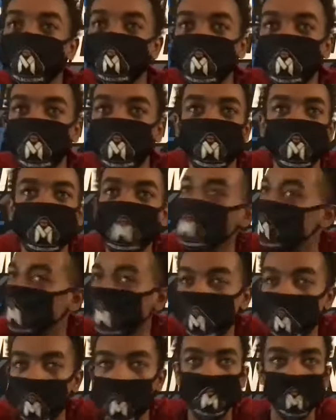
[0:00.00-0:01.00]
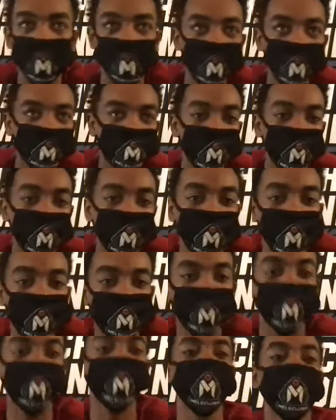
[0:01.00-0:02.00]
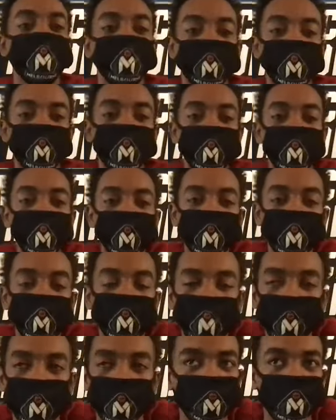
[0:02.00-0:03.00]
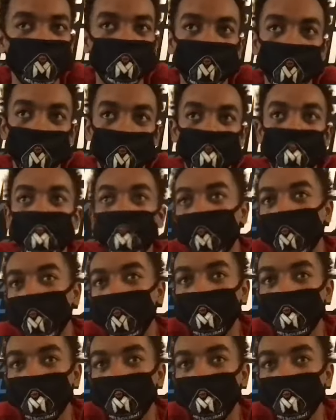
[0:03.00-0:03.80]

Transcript: ceases to amaze me in some of the things he does, especially with how hard he